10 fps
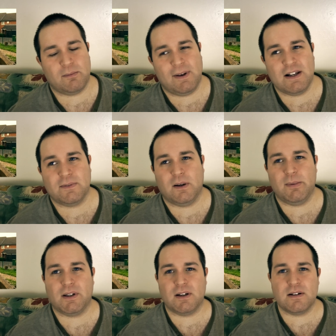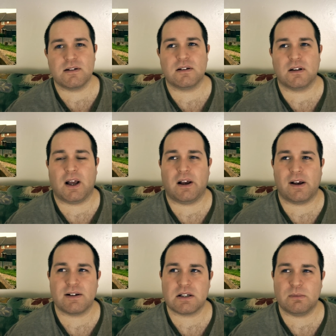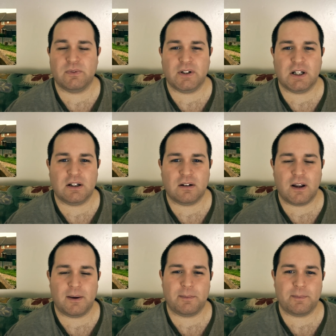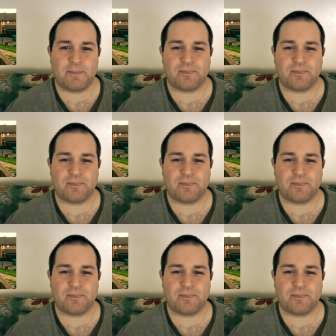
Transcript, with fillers: for me as well because, as some of you know, um,